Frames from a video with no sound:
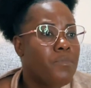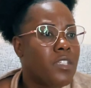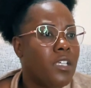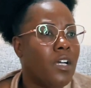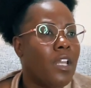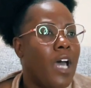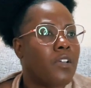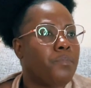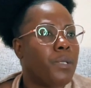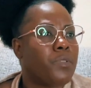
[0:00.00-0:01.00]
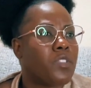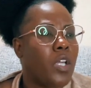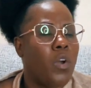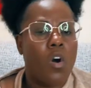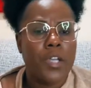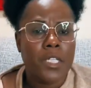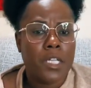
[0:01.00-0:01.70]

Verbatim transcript: I'm seeing a lot of people saying, oh,